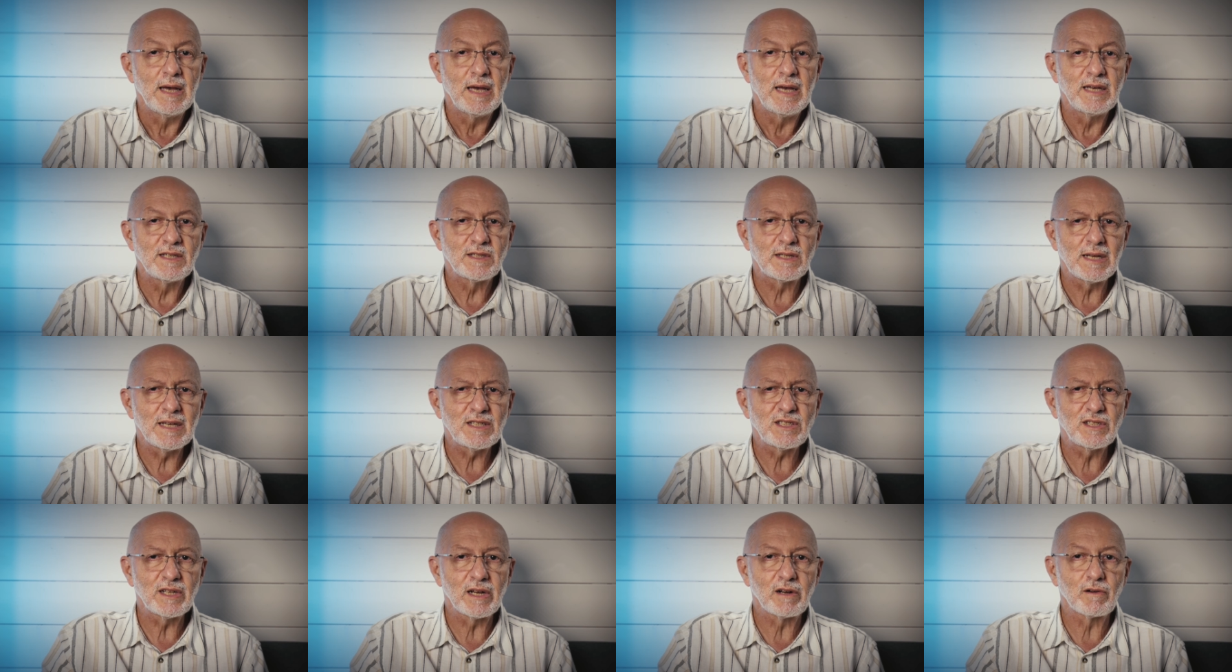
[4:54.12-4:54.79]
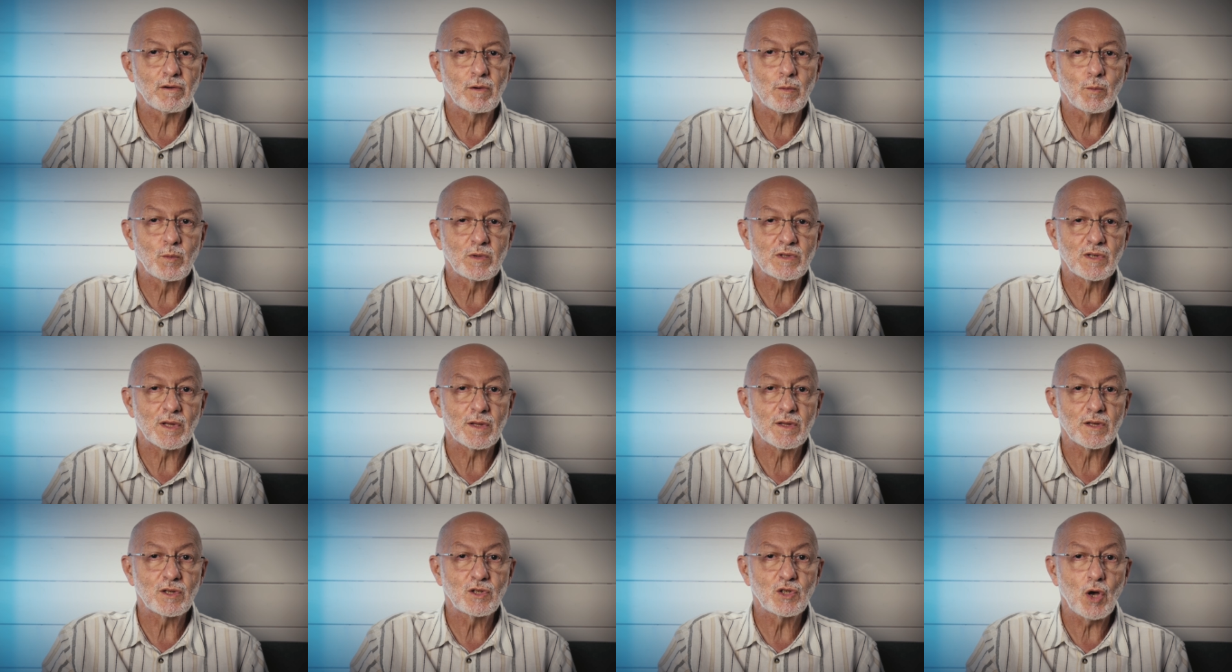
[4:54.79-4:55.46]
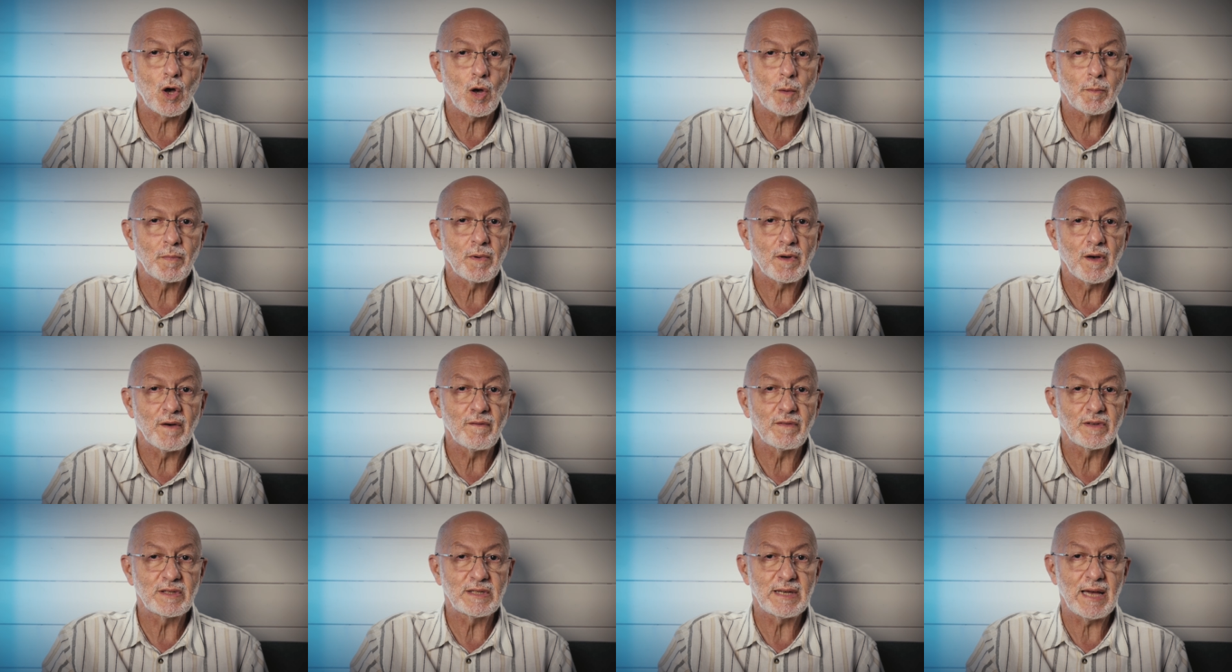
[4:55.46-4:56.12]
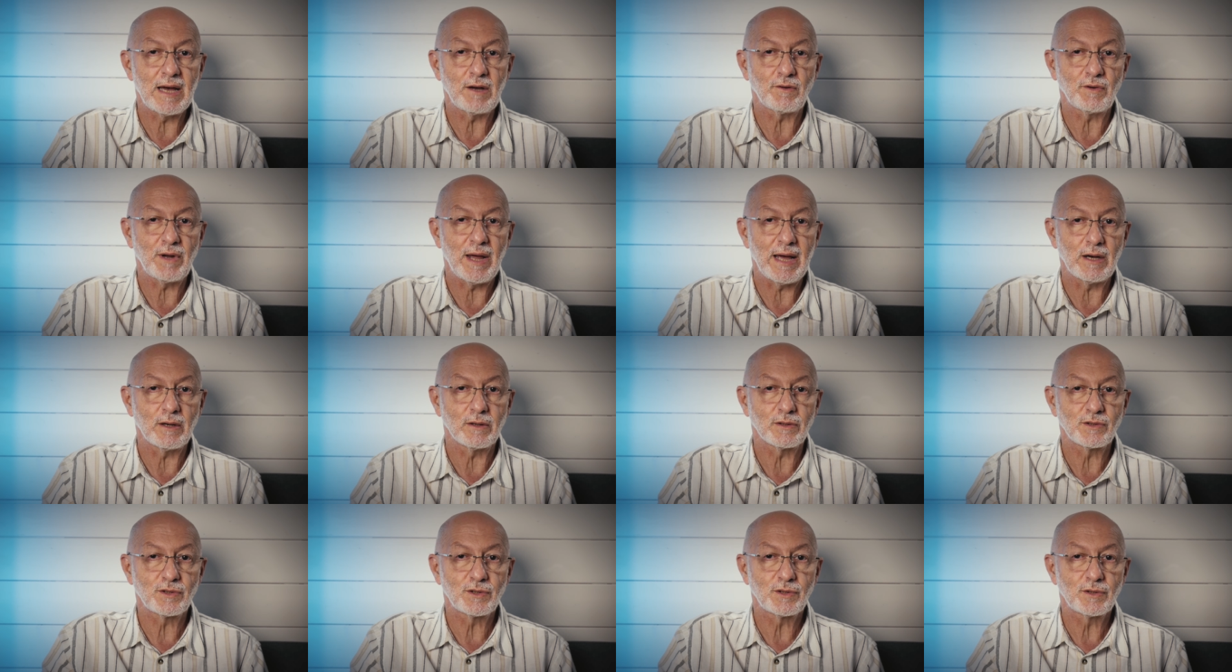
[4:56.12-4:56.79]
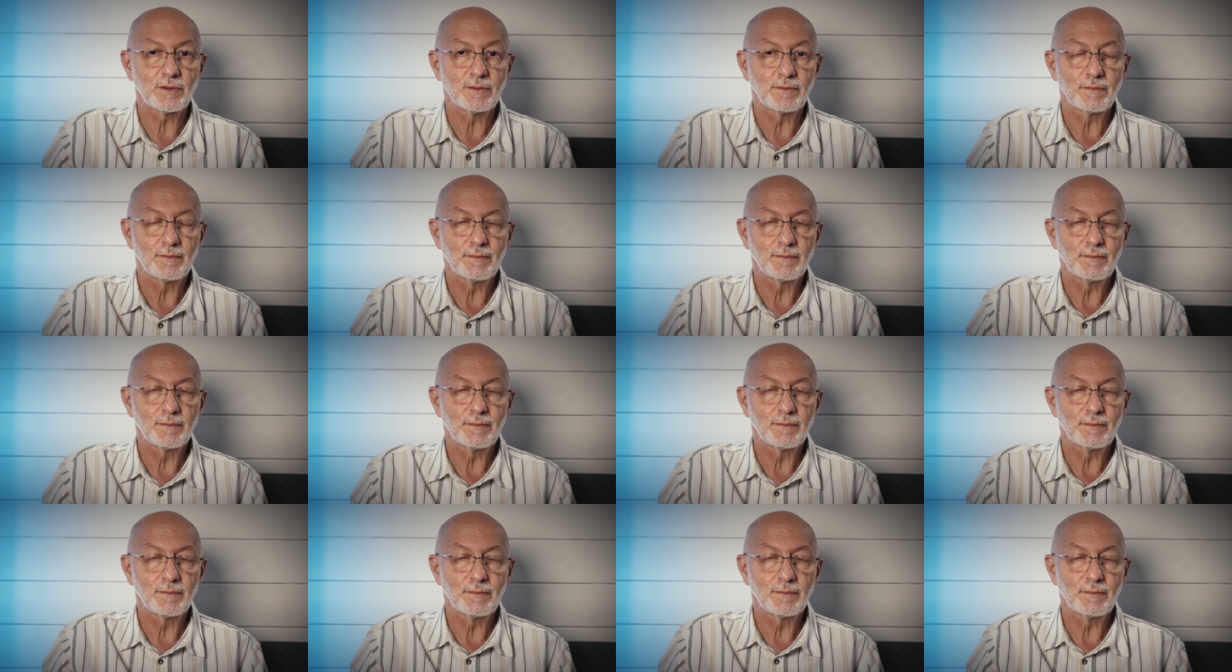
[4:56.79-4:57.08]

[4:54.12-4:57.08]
His listening room was at the top of a townhouse.